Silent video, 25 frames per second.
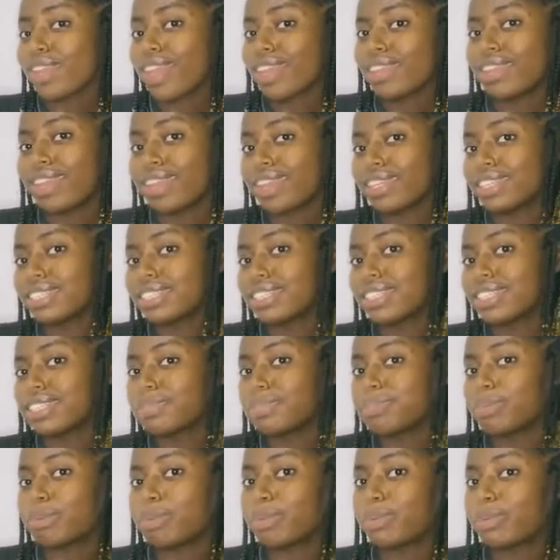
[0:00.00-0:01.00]
There is these
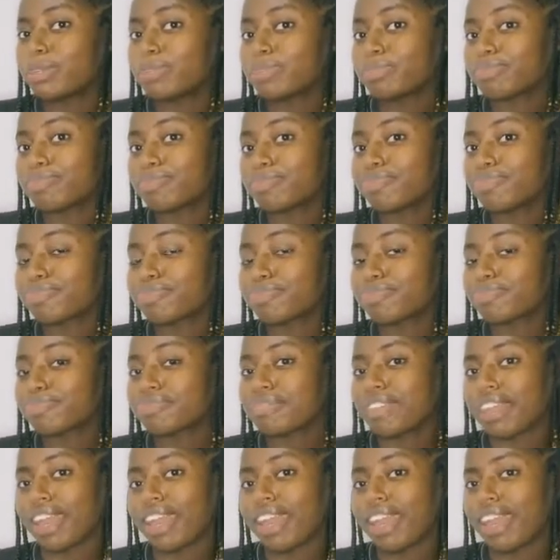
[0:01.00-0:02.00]
people
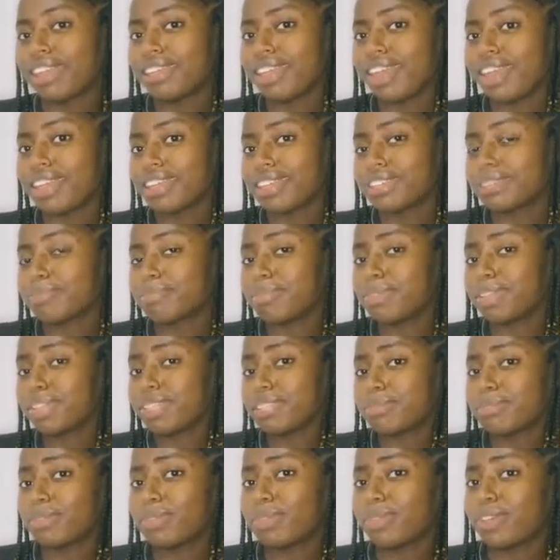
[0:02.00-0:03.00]
that God has
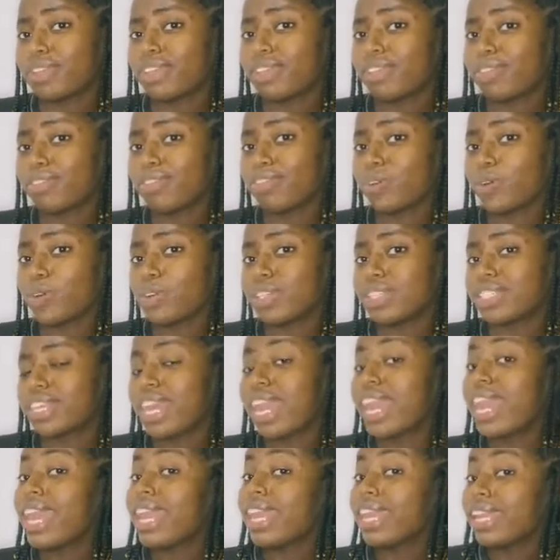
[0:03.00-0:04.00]
blessed me with, of course.
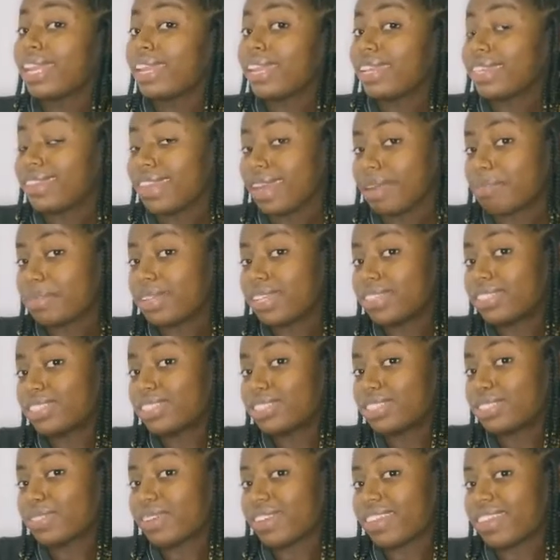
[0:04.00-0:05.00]
That made
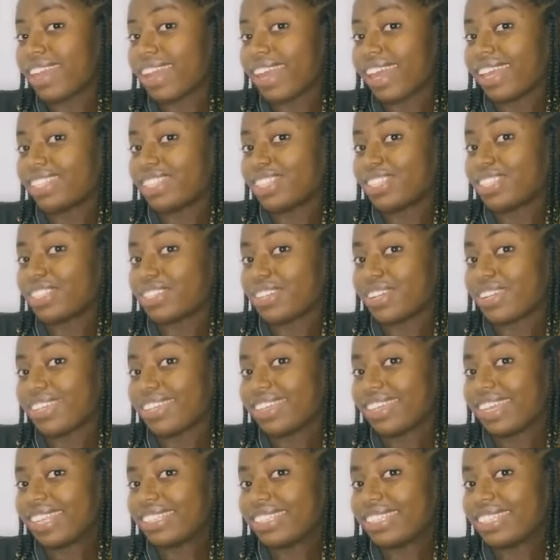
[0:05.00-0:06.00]
sure that I
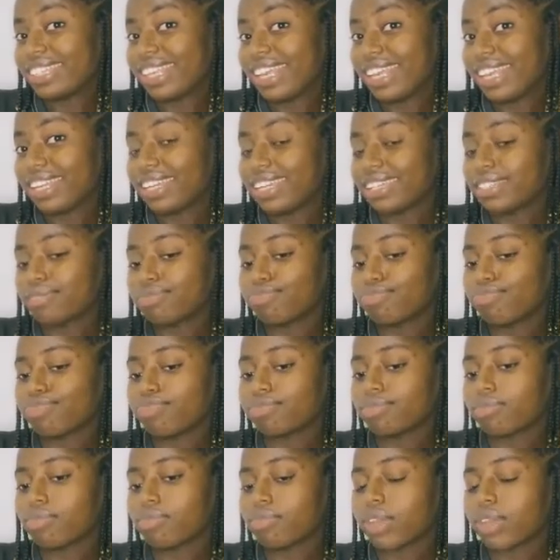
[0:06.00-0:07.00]
enjoyed it.
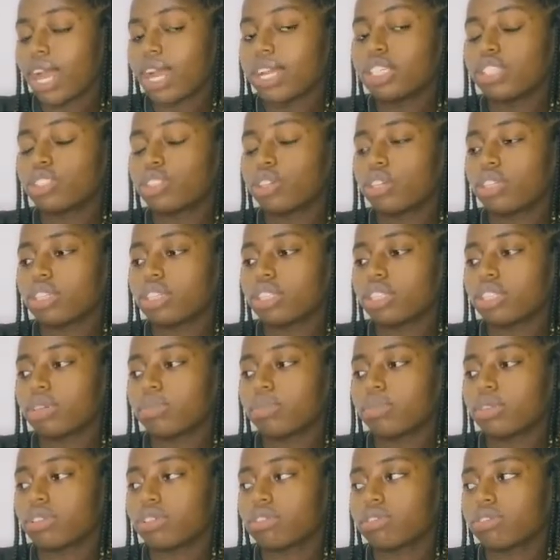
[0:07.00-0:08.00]
I enjoyed this
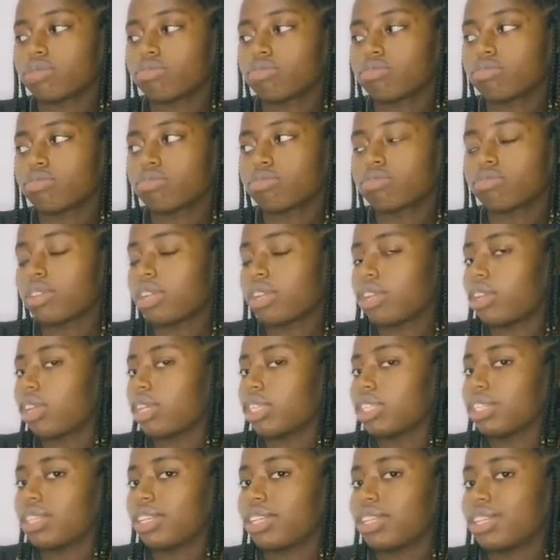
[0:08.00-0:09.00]
summer. And I
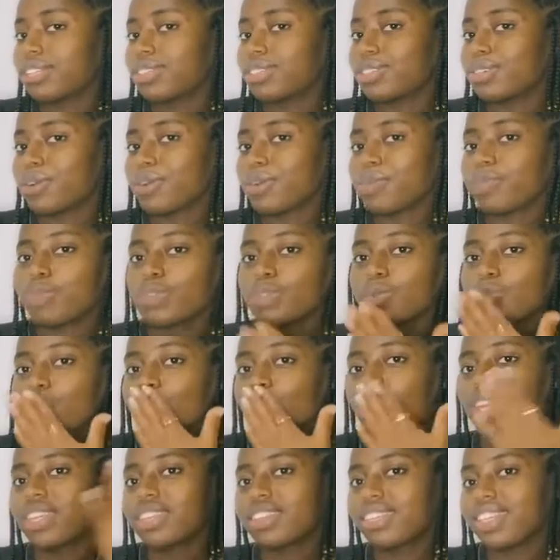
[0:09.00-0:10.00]
did, so.
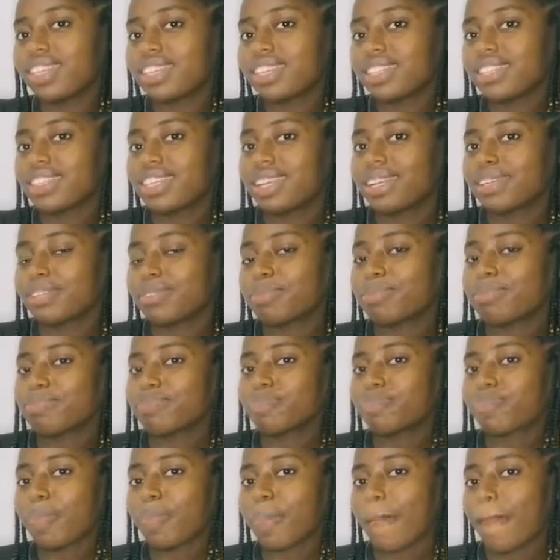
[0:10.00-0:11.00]
Thanks, yeah.
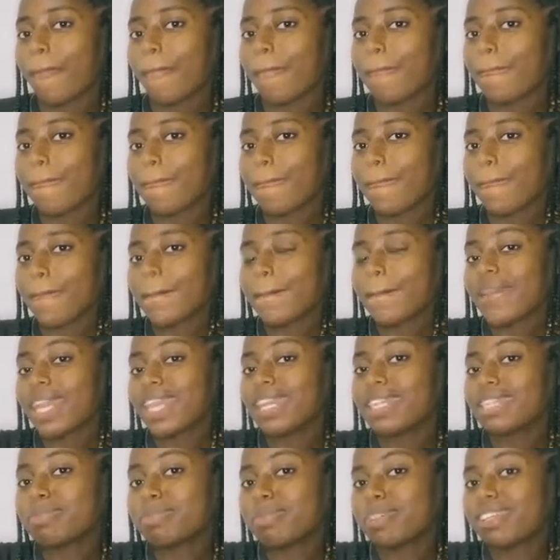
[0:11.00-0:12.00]

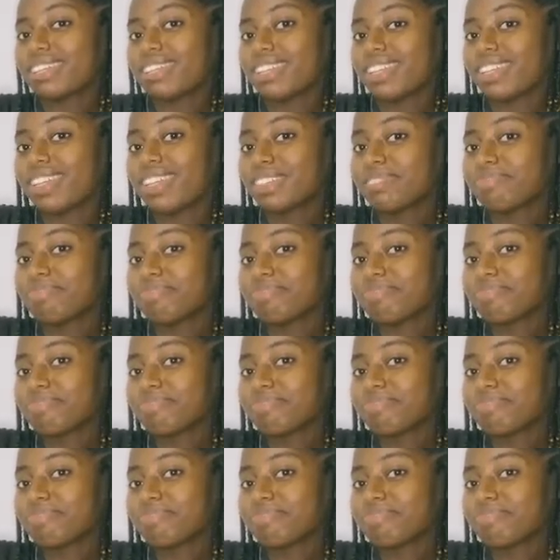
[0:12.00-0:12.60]
Especially.